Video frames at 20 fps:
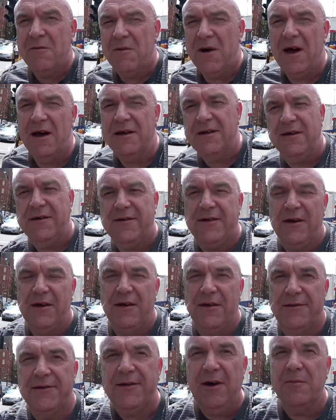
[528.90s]
we're heading to
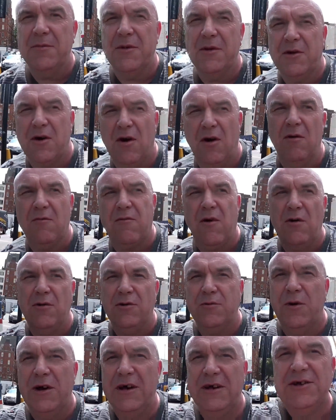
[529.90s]
Tottenham Court
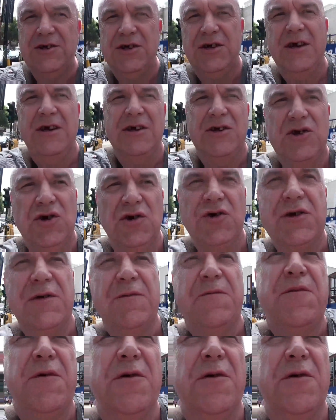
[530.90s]
Road which is just in